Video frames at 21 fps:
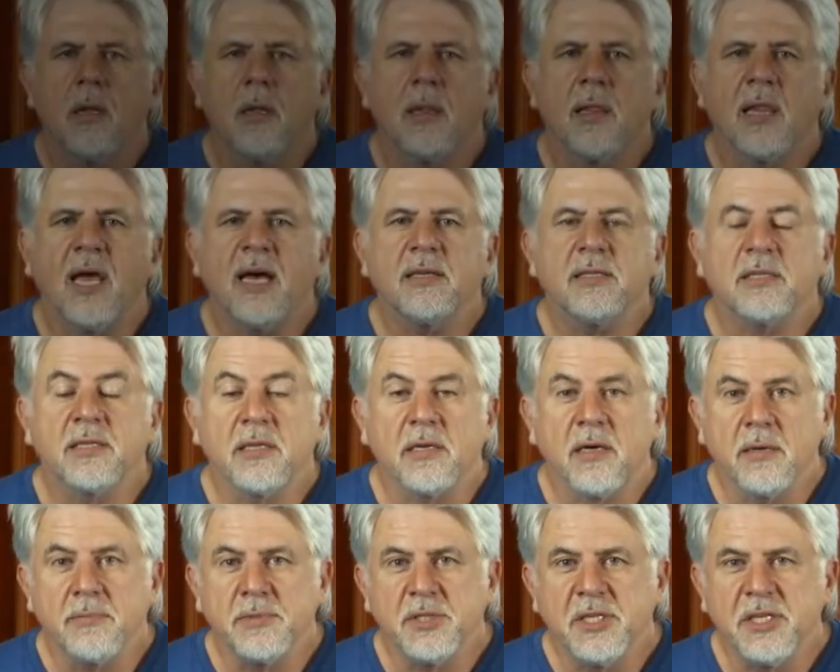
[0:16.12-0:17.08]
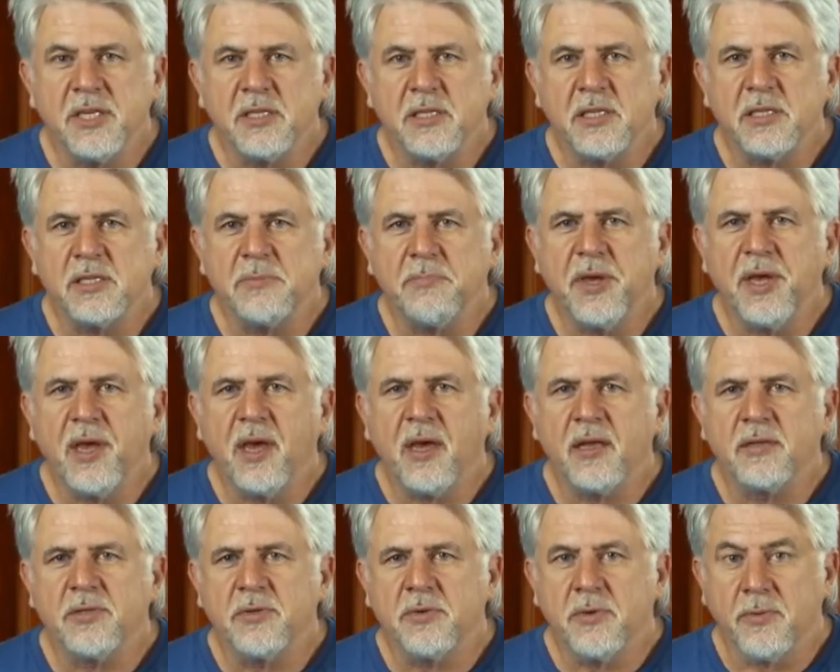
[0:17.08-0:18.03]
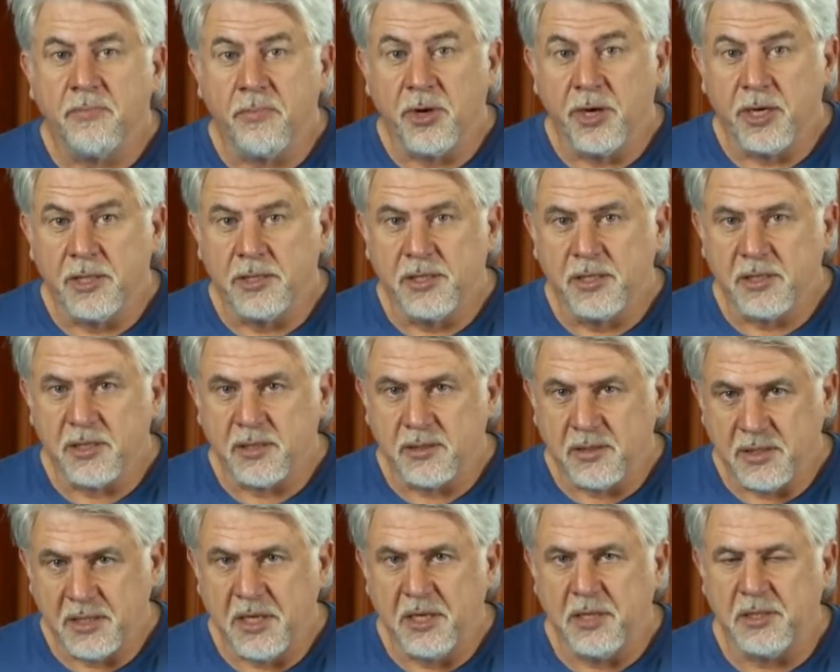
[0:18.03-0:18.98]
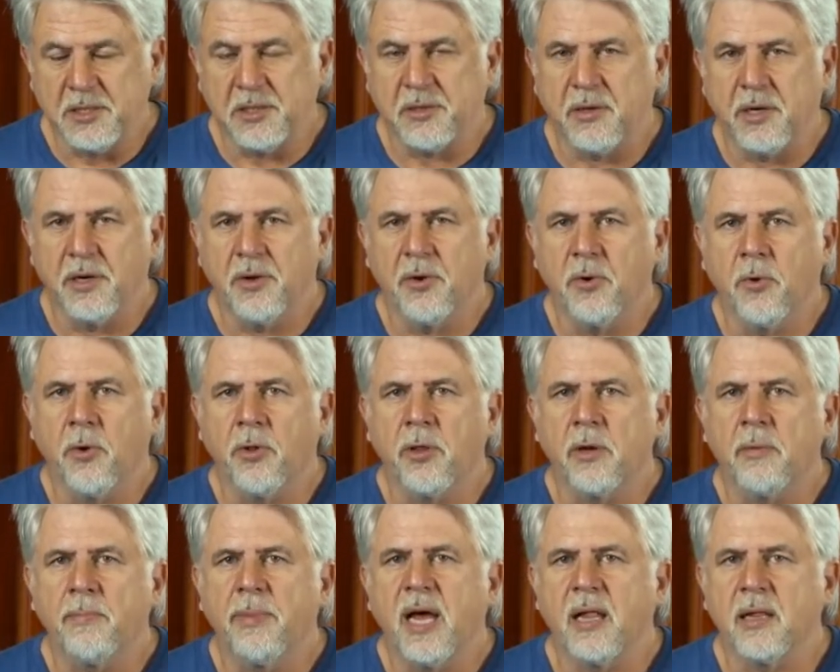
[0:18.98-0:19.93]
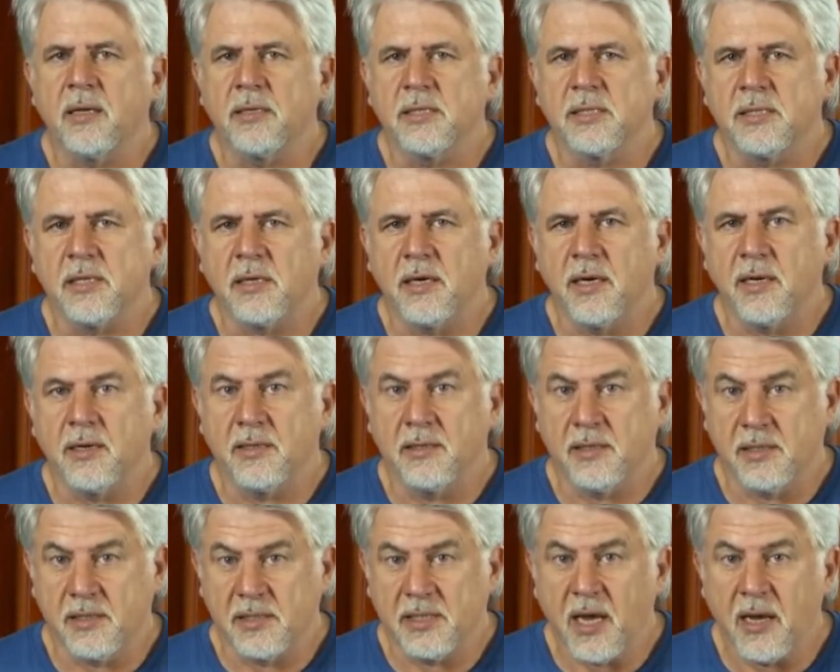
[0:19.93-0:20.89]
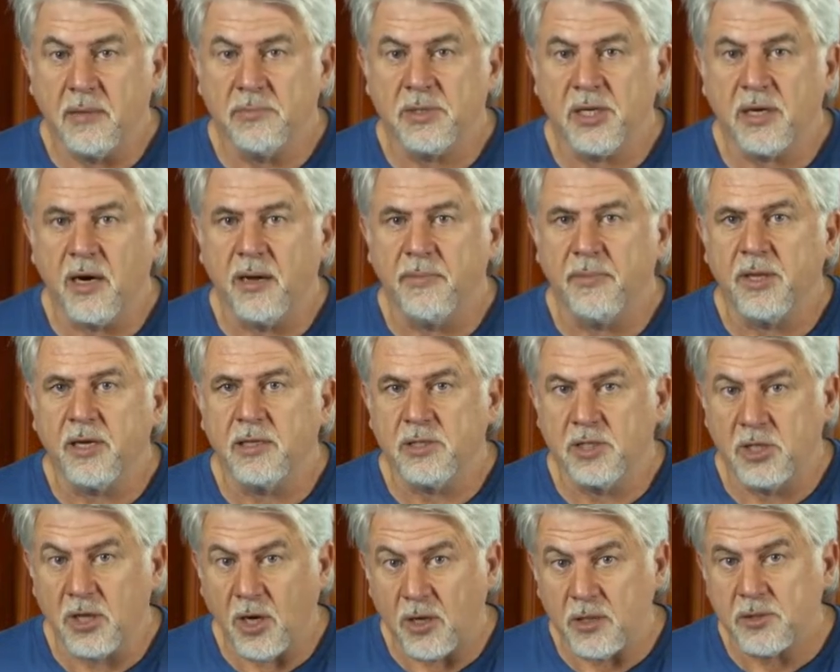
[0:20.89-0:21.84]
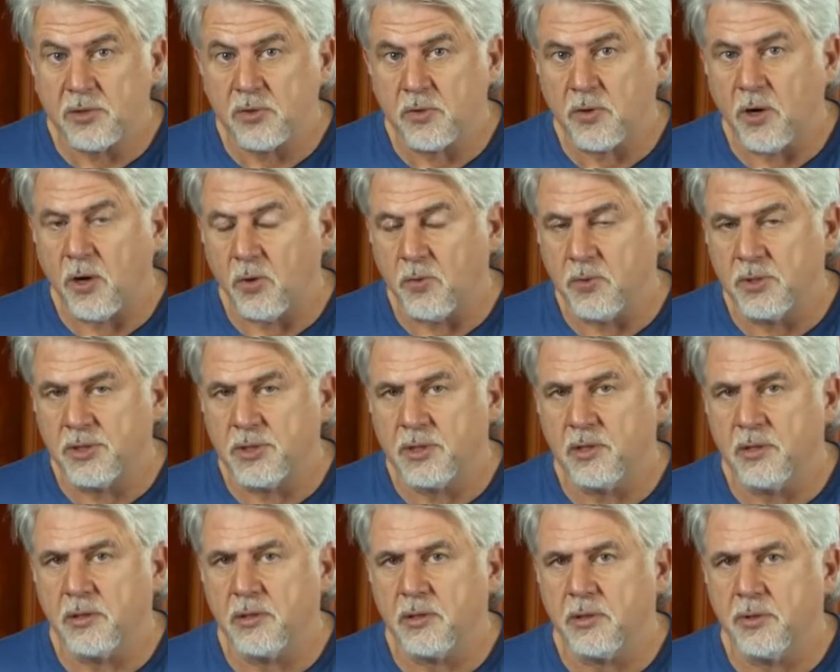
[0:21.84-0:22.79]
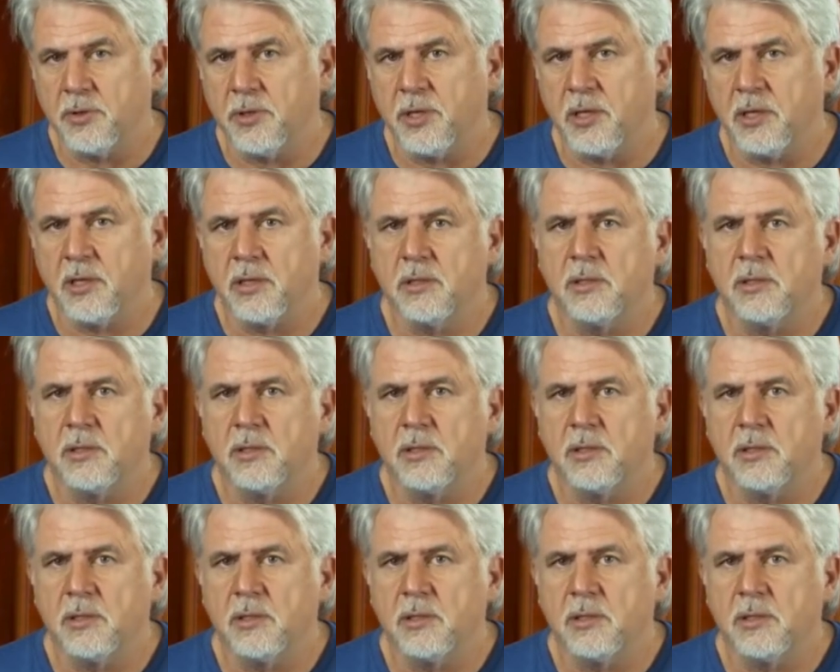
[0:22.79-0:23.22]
Last time, Jesus began to emerge as a teacher in northern Palestine at the same time that John's role was concluding.